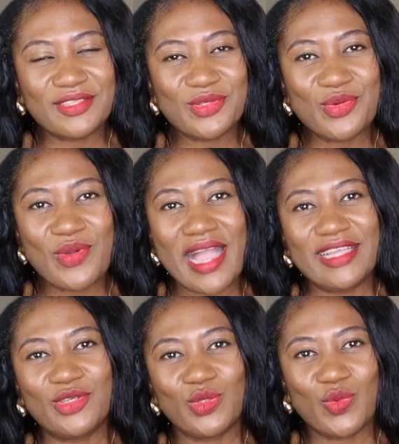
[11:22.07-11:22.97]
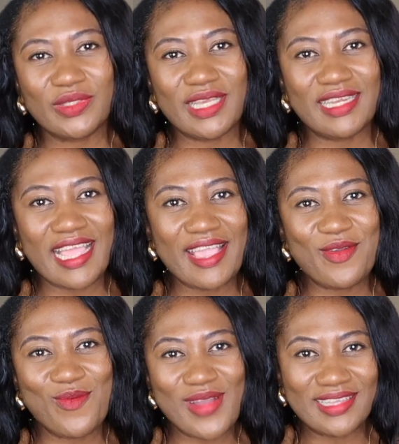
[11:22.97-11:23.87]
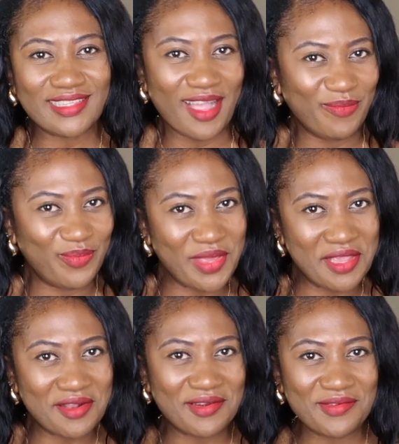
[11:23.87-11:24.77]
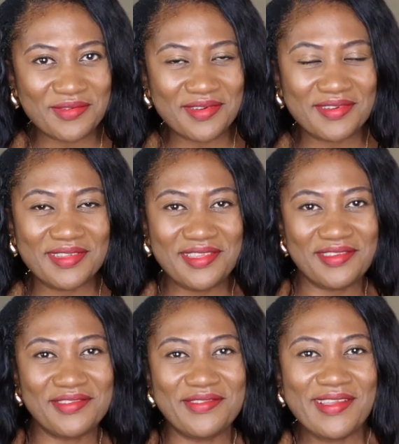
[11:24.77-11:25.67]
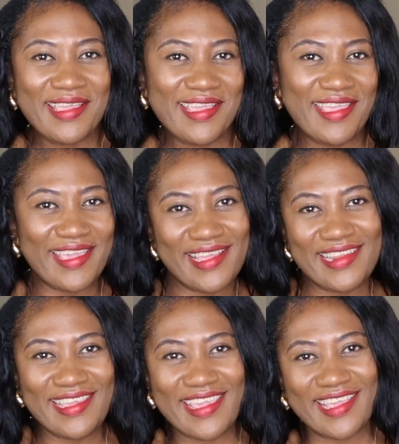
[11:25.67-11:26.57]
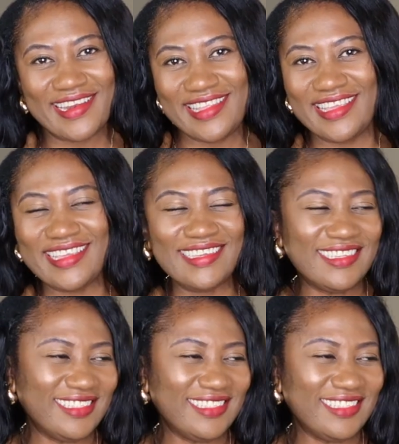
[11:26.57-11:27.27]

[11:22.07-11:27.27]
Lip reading: So I just wanted like white and pink look, you know, girly.